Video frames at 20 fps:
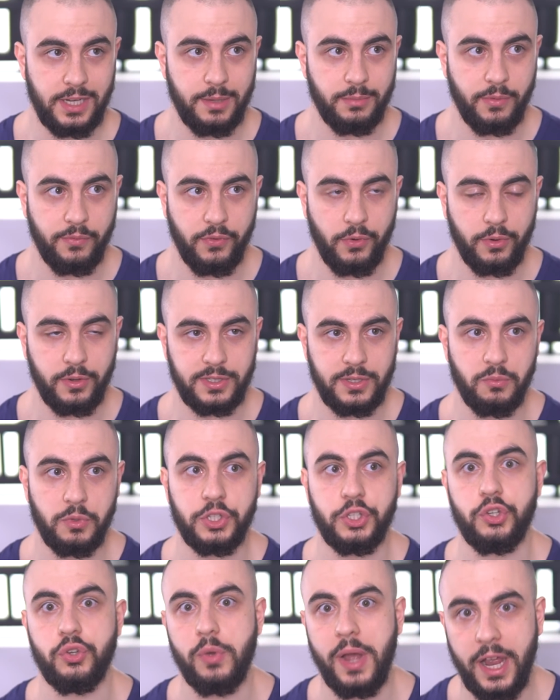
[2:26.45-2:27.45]
time to focus on
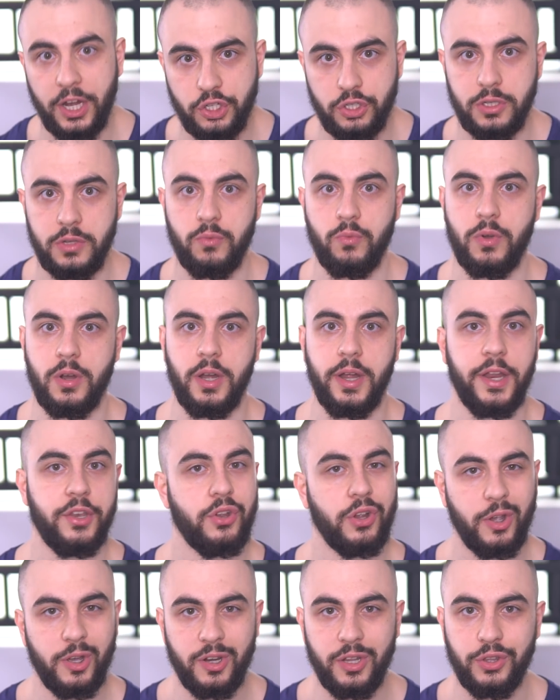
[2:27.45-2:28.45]
what you actually want. And
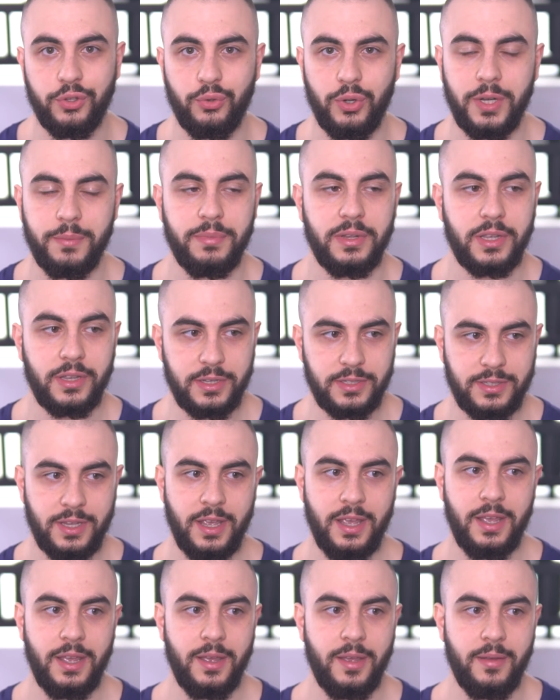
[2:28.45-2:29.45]
you're going to do it because
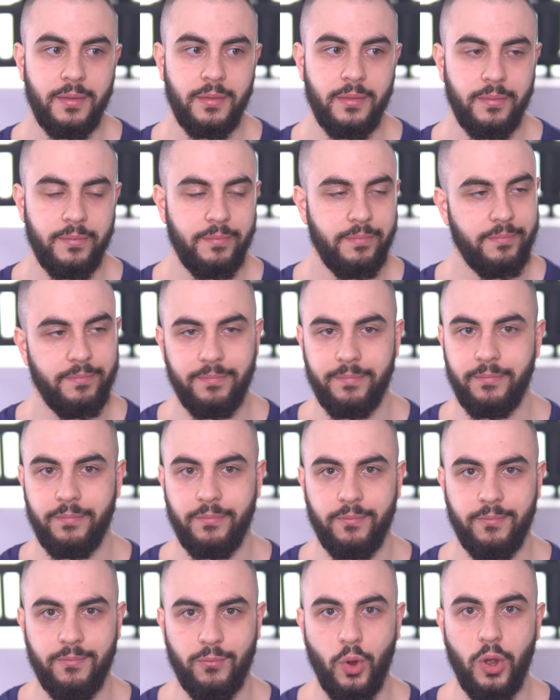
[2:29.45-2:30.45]

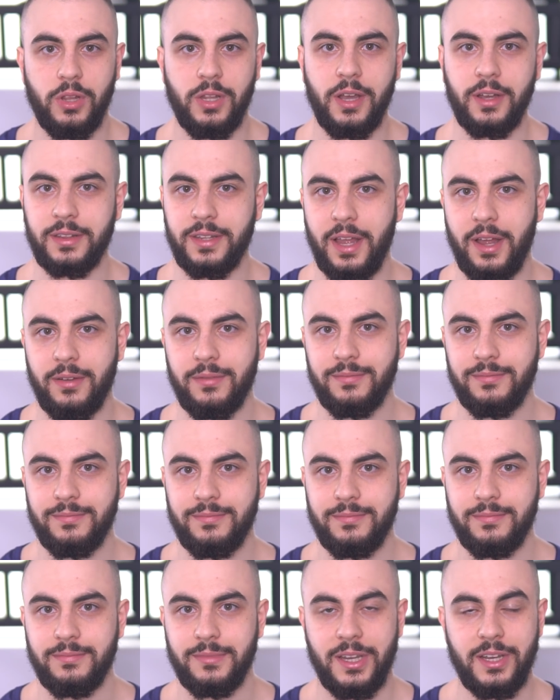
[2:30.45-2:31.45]
we're all locked down.
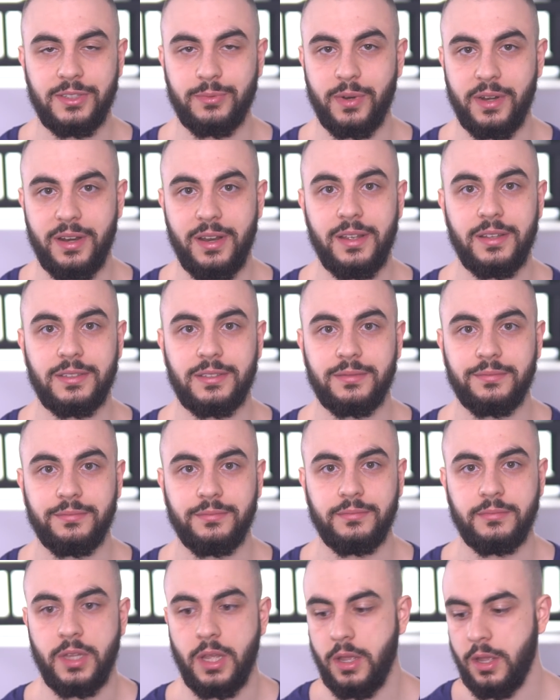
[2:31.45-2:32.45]
It is what it is.
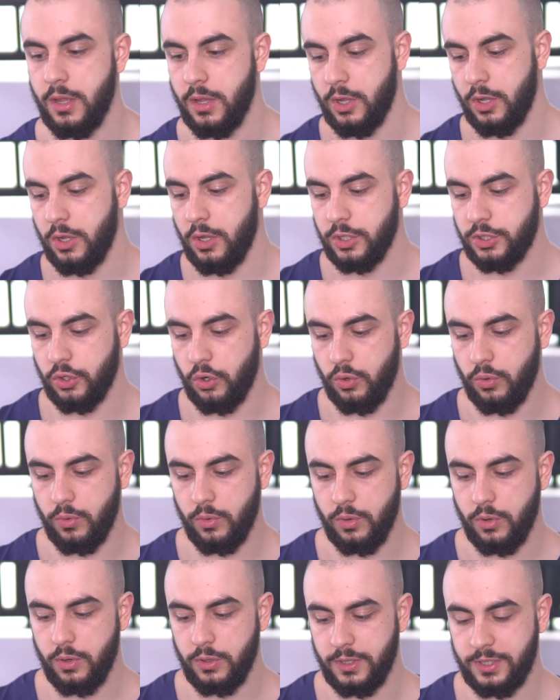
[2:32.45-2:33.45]

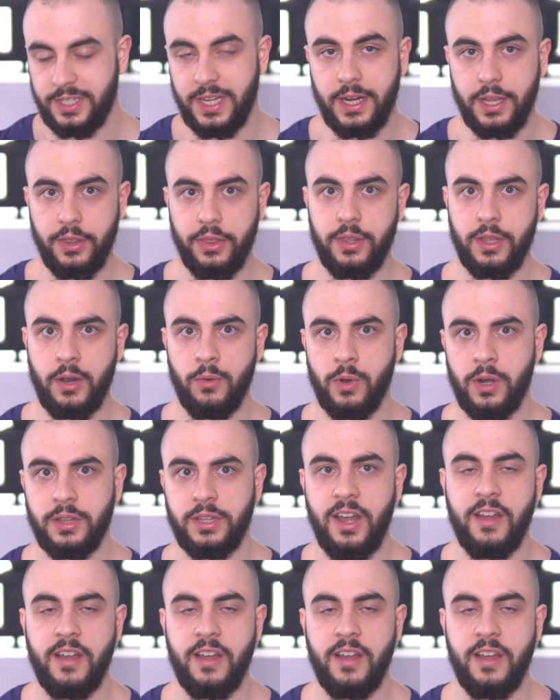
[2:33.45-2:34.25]
So the second thing, I want to